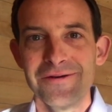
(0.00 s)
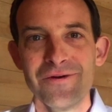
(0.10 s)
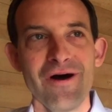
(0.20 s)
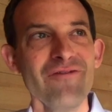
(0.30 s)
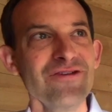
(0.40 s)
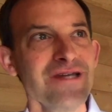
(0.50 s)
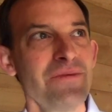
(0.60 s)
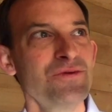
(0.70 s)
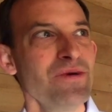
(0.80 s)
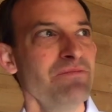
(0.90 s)

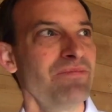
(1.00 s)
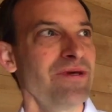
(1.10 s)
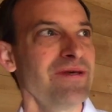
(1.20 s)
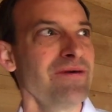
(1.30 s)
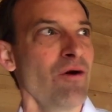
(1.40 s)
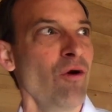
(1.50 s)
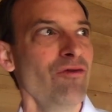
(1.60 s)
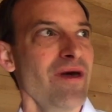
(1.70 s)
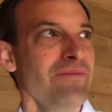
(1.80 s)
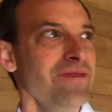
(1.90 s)
oftentimes we hold
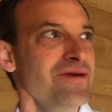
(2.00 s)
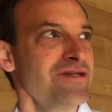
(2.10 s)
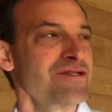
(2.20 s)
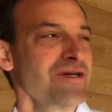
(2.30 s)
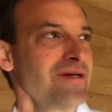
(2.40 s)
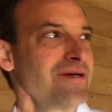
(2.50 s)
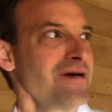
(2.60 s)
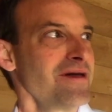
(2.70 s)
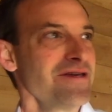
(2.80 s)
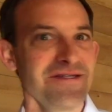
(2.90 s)
them in this
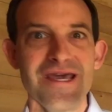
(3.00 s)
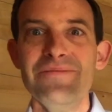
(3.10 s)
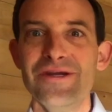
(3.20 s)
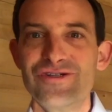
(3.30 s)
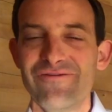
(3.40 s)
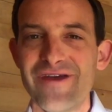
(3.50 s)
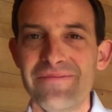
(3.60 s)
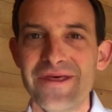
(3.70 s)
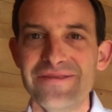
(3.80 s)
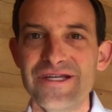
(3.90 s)
uh, this image of them
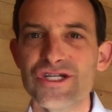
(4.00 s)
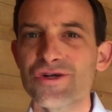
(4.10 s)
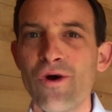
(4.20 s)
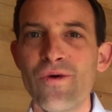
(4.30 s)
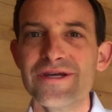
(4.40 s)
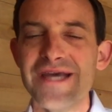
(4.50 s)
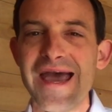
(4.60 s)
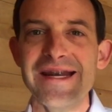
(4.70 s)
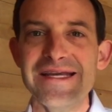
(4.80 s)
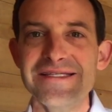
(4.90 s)
that they just always had
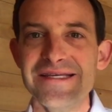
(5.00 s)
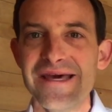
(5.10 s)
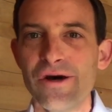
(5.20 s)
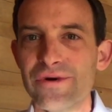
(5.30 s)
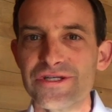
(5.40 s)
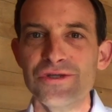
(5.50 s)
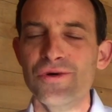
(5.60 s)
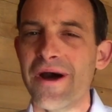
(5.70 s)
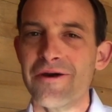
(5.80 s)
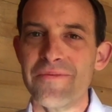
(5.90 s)
it easy. They always knew
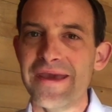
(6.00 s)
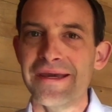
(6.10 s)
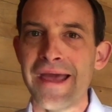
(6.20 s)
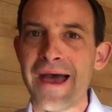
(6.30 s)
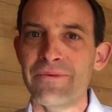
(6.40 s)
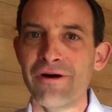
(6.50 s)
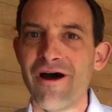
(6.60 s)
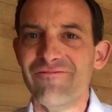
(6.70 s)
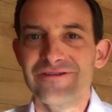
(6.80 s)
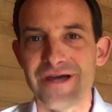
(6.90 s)
how to make it happen, and
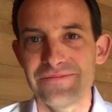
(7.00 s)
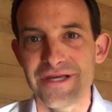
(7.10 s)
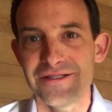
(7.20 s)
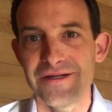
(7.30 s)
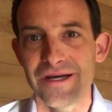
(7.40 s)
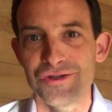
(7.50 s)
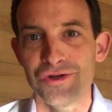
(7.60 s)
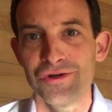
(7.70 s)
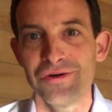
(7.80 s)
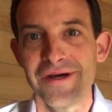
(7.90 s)
oftentimes that's not
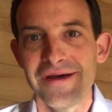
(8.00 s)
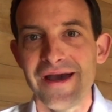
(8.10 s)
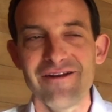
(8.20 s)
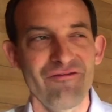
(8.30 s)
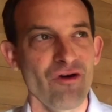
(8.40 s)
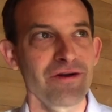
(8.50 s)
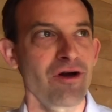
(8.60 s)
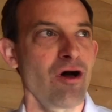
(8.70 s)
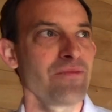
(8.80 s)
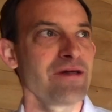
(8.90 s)
true. I had a friend
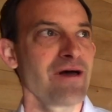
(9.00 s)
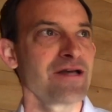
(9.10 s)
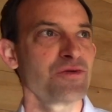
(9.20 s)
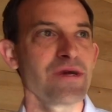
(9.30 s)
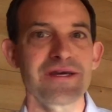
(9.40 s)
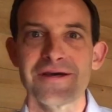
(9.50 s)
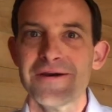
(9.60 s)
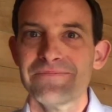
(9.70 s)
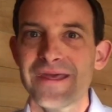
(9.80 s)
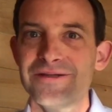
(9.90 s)
call me last week
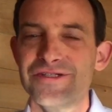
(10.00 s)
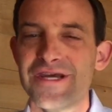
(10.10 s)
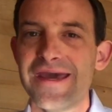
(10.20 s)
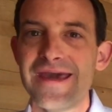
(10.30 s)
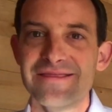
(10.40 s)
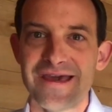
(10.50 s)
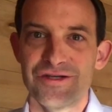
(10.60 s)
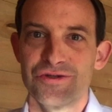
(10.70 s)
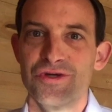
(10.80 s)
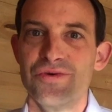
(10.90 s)
and say, "Hey, thanks
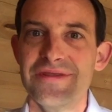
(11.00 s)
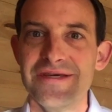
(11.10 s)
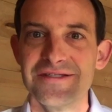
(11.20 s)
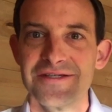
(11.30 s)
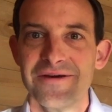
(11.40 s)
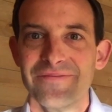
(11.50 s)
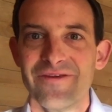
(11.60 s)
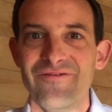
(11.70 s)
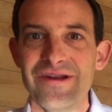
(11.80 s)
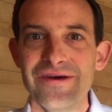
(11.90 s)
for doing these."
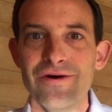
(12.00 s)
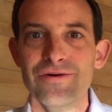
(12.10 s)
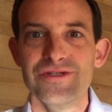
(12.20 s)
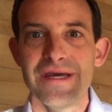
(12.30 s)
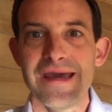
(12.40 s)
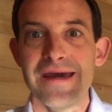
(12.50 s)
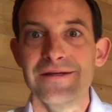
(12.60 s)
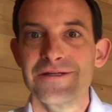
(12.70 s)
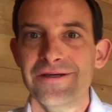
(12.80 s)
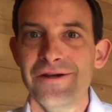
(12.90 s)
videos
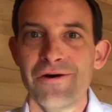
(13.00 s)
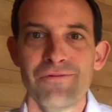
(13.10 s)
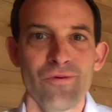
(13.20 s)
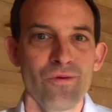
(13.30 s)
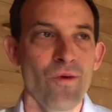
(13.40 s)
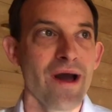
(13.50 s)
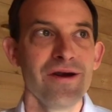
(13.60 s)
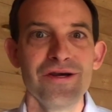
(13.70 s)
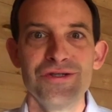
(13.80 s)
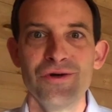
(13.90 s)
and you know why are
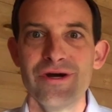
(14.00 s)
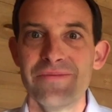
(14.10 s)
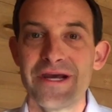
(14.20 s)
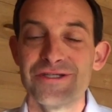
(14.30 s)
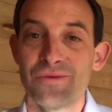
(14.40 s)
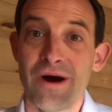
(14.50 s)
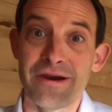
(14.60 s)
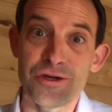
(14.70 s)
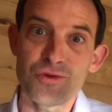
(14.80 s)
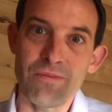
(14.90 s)
you doing them and i said well
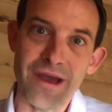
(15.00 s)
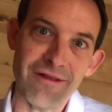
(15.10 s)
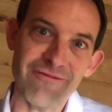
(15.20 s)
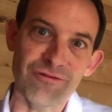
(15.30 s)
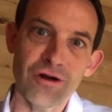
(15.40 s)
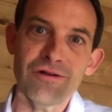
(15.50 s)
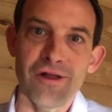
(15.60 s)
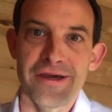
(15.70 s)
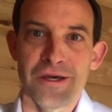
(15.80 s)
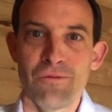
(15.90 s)
here's what my life looked
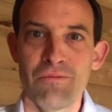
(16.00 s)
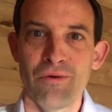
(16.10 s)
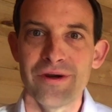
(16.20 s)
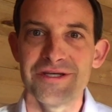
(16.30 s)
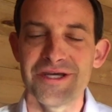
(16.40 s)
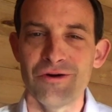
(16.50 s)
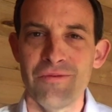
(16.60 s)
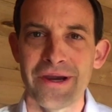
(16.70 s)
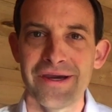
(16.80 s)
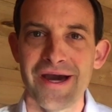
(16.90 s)
like at one point he said oh
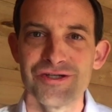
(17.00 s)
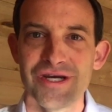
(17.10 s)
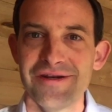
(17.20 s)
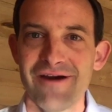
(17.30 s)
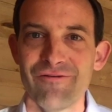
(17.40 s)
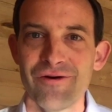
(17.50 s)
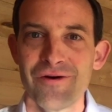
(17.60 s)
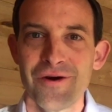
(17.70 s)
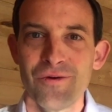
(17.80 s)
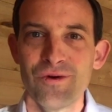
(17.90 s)
my gosh i never
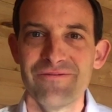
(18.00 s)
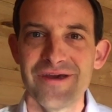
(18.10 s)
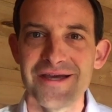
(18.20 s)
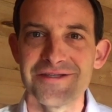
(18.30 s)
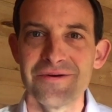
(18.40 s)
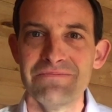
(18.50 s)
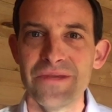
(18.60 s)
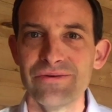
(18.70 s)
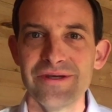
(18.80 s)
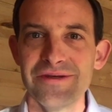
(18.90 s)
would have guessed in a
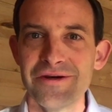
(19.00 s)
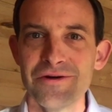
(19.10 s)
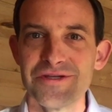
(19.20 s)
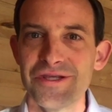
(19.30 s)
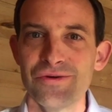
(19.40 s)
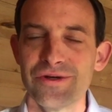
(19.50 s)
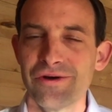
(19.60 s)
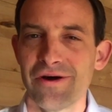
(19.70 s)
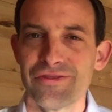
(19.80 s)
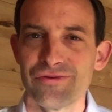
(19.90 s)
million years that you had
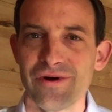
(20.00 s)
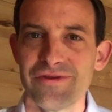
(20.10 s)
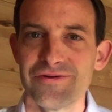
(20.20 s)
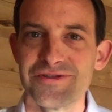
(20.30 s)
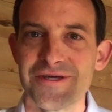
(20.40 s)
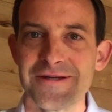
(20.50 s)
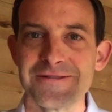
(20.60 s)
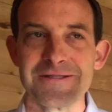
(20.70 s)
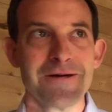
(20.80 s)
gone through all those things